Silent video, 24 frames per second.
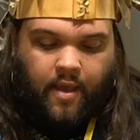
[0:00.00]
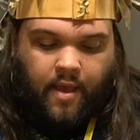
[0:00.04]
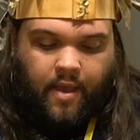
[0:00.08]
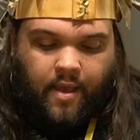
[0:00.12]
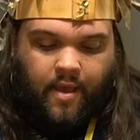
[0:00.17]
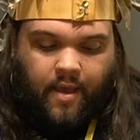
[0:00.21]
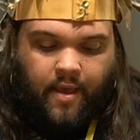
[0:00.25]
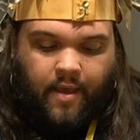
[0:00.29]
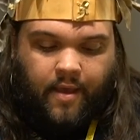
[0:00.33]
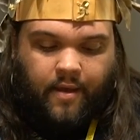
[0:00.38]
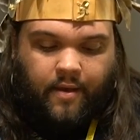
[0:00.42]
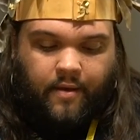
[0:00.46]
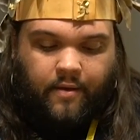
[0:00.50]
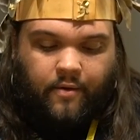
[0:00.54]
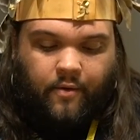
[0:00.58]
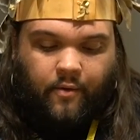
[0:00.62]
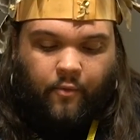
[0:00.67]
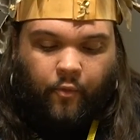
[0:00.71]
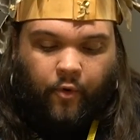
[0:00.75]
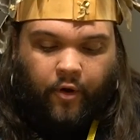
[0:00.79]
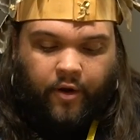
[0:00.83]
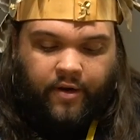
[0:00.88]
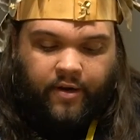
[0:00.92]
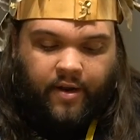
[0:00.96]

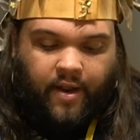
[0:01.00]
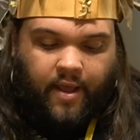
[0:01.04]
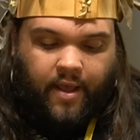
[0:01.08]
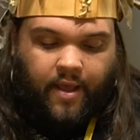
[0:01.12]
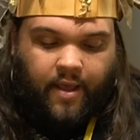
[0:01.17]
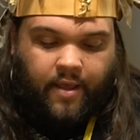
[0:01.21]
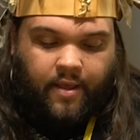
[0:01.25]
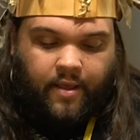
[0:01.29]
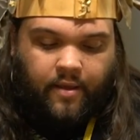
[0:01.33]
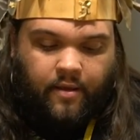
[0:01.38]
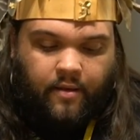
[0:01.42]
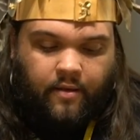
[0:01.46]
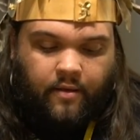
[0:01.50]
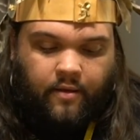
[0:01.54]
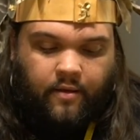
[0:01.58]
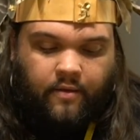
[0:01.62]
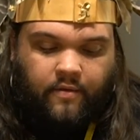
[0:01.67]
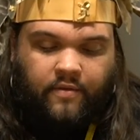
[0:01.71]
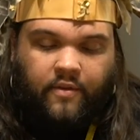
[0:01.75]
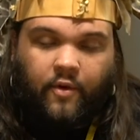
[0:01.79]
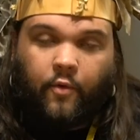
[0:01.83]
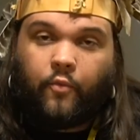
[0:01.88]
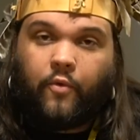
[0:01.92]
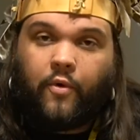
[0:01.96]
And one day,
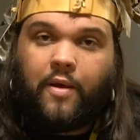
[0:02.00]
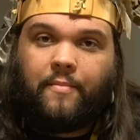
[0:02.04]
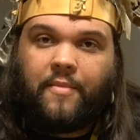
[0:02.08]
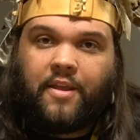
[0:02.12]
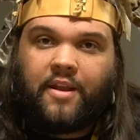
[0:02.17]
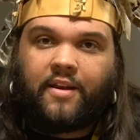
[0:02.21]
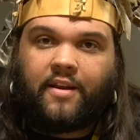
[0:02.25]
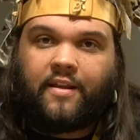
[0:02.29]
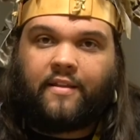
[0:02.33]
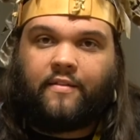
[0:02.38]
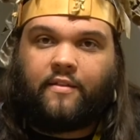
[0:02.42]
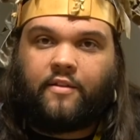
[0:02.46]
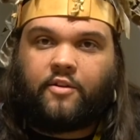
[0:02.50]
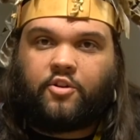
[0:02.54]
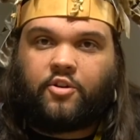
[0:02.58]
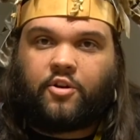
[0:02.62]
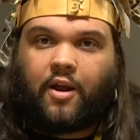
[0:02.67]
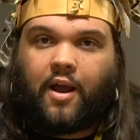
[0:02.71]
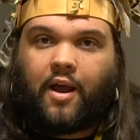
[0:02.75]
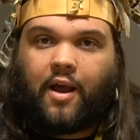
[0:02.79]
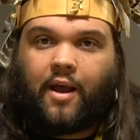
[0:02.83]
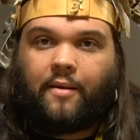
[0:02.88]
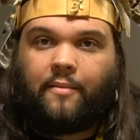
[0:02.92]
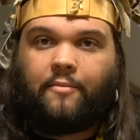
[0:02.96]
the women in the
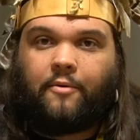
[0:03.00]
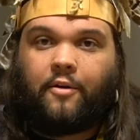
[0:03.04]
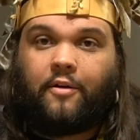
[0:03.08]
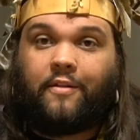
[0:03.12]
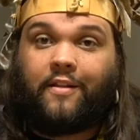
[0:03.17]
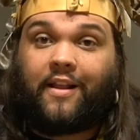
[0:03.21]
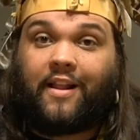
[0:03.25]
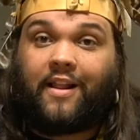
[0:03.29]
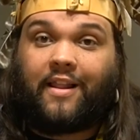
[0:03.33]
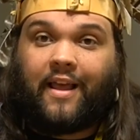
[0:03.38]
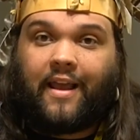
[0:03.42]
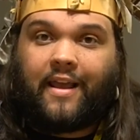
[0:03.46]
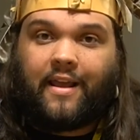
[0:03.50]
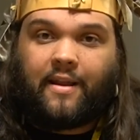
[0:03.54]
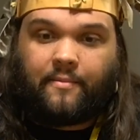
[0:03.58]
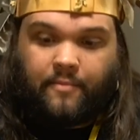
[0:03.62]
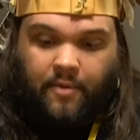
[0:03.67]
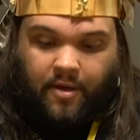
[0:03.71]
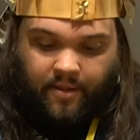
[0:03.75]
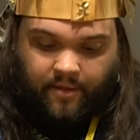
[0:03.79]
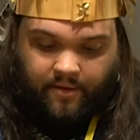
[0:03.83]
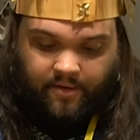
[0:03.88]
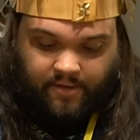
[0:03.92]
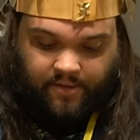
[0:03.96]
tribe, or the clan
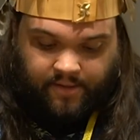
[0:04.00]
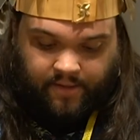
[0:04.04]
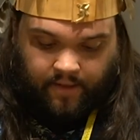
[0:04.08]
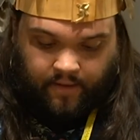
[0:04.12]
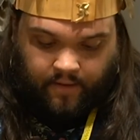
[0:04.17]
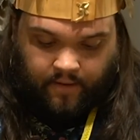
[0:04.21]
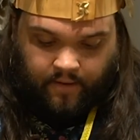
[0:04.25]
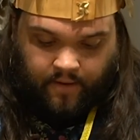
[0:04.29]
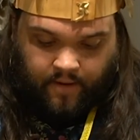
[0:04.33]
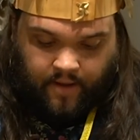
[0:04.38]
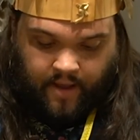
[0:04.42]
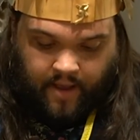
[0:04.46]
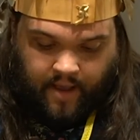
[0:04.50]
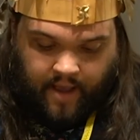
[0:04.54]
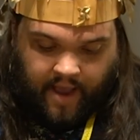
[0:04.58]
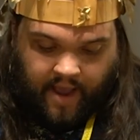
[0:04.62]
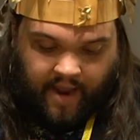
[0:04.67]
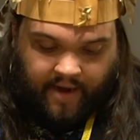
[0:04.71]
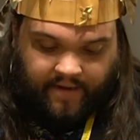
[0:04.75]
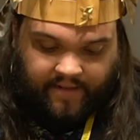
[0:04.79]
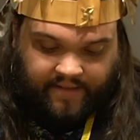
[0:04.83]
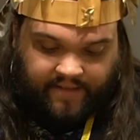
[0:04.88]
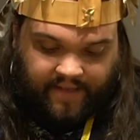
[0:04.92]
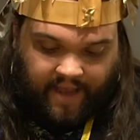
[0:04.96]
mothers,
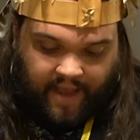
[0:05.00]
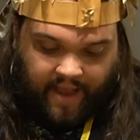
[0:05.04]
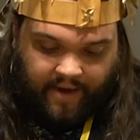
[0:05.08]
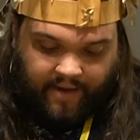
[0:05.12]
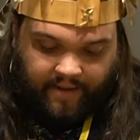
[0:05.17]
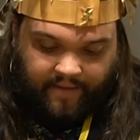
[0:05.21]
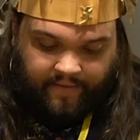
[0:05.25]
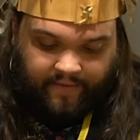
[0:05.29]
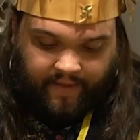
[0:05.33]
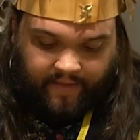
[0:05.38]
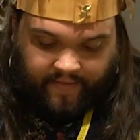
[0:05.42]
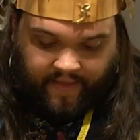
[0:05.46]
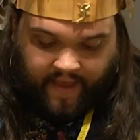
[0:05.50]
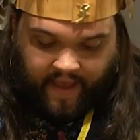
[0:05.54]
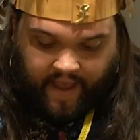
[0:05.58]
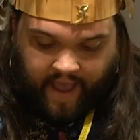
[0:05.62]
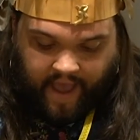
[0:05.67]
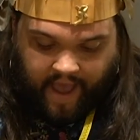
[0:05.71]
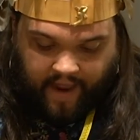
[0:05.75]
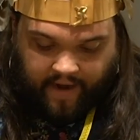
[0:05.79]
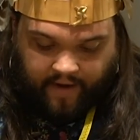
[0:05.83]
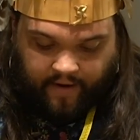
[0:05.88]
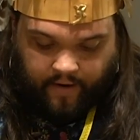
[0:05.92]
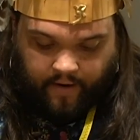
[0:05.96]
had decided that they
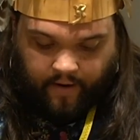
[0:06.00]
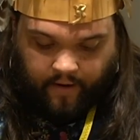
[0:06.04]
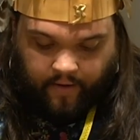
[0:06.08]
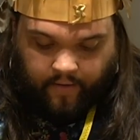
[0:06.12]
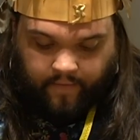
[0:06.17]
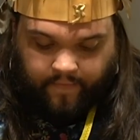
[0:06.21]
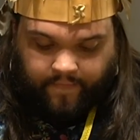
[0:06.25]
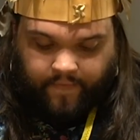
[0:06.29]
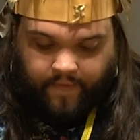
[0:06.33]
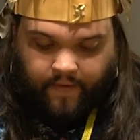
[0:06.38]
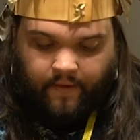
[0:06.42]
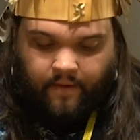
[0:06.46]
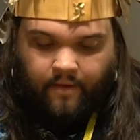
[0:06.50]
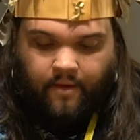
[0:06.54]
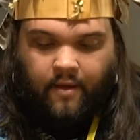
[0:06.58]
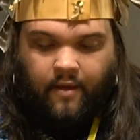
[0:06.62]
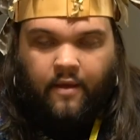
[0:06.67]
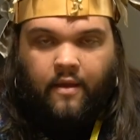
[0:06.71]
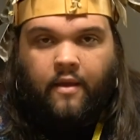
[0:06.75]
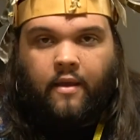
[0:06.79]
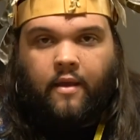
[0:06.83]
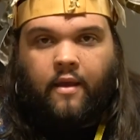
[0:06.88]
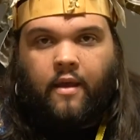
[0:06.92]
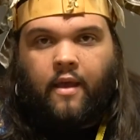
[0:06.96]
had enough.
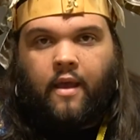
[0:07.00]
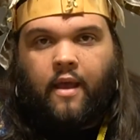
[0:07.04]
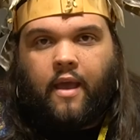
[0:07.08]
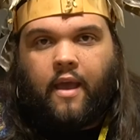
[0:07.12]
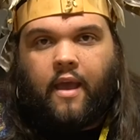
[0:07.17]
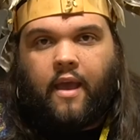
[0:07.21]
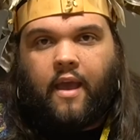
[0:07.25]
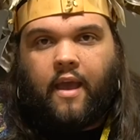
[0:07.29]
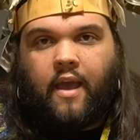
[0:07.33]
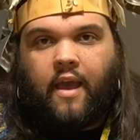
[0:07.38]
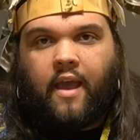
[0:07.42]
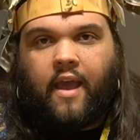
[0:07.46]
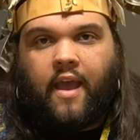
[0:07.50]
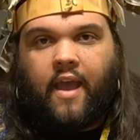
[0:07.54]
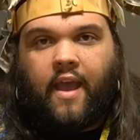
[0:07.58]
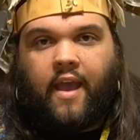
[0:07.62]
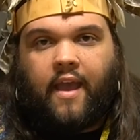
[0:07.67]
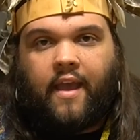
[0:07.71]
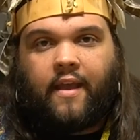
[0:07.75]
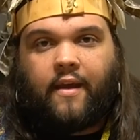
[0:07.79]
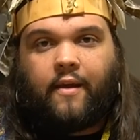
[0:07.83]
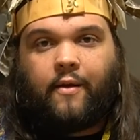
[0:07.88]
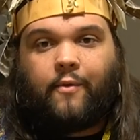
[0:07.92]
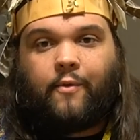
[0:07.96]

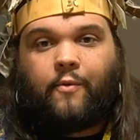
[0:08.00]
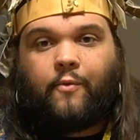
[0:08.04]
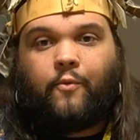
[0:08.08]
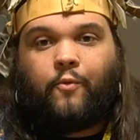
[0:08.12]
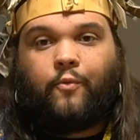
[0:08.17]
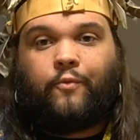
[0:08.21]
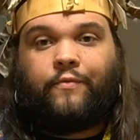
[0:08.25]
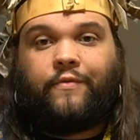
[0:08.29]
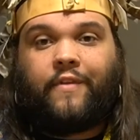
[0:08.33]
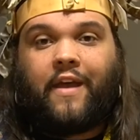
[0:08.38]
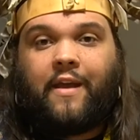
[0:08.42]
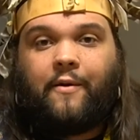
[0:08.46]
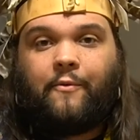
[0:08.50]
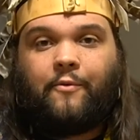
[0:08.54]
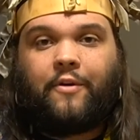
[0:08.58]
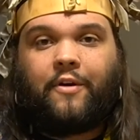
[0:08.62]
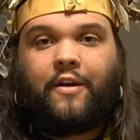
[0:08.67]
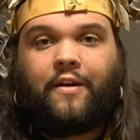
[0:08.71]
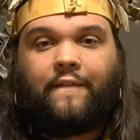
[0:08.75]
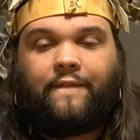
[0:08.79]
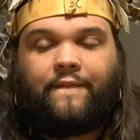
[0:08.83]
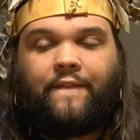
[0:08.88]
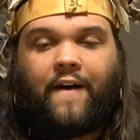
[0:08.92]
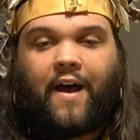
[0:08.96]
And they were
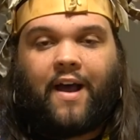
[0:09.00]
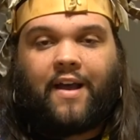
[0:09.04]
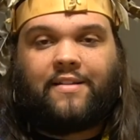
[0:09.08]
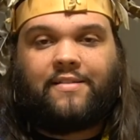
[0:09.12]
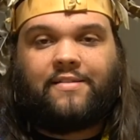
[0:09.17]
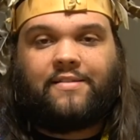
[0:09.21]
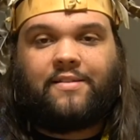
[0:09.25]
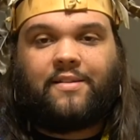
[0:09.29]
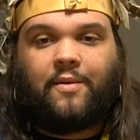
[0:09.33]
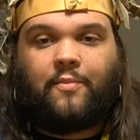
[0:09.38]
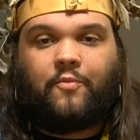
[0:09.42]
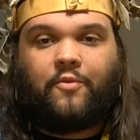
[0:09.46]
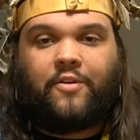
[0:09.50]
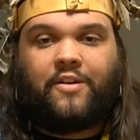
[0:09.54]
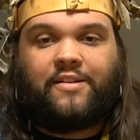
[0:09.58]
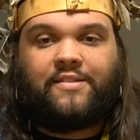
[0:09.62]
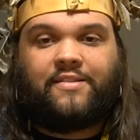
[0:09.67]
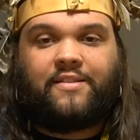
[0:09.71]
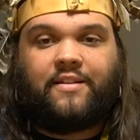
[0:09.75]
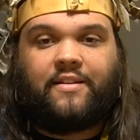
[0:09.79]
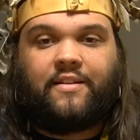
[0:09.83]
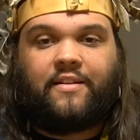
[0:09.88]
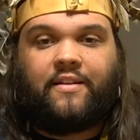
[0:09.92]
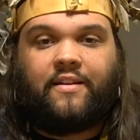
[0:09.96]
going to find some
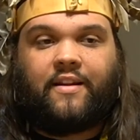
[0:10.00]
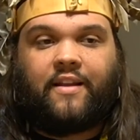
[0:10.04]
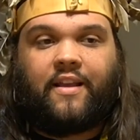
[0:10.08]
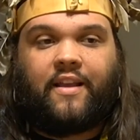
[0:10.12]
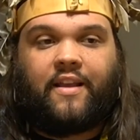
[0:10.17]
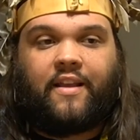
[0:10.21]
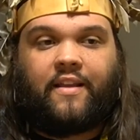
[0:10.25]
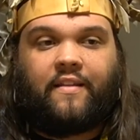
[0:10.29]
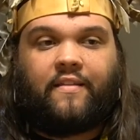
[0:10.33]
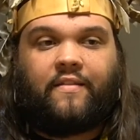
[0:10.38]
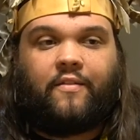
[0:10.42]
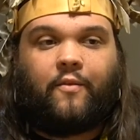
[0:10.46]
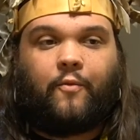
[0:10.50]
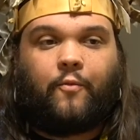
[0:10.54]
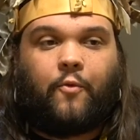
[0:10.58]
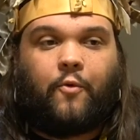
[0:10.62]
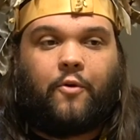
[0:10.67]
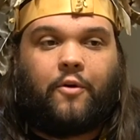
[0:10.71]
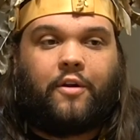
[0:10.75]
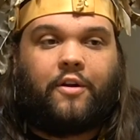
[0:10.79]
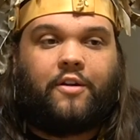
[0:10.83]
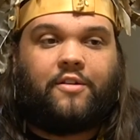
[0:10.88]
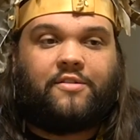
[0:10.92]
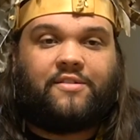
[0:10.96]
reason to get the
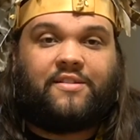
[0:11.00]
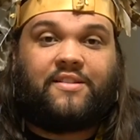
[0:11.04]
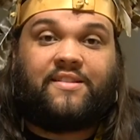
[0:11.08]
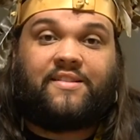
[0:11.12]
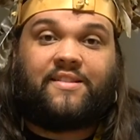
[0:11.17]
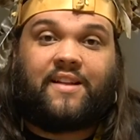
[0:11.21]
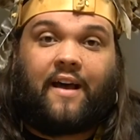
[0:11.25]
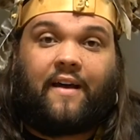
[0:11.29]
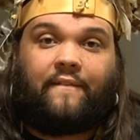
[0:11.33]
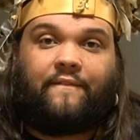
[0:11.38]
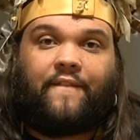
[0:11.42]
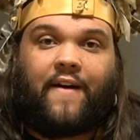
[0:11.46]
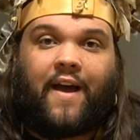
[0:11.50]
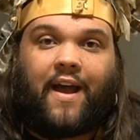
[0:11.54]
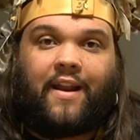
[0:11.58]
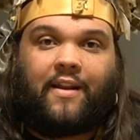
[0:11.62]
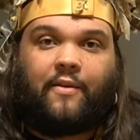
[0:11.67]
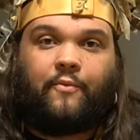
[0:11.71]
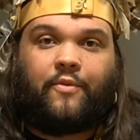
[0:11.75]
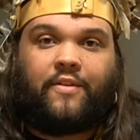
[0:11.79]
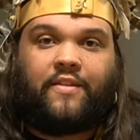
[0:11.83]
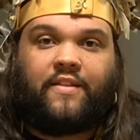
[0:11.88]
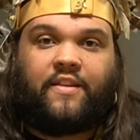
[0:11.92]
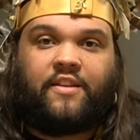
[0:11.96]
warriors to stop
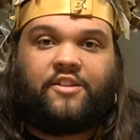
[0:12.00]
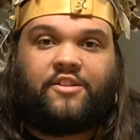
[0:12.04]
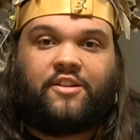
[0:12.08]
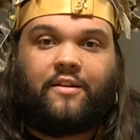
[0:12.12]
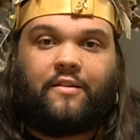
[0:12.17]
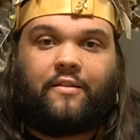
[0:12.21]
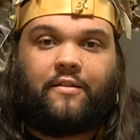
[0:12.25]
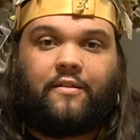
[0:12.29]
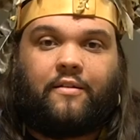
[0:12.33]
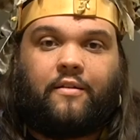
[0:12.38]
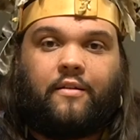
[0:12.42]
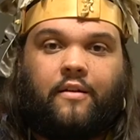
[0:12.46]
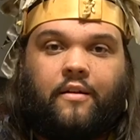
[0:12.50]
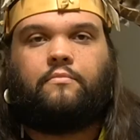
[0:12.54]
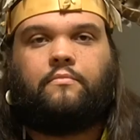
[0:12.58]
fighting with each other.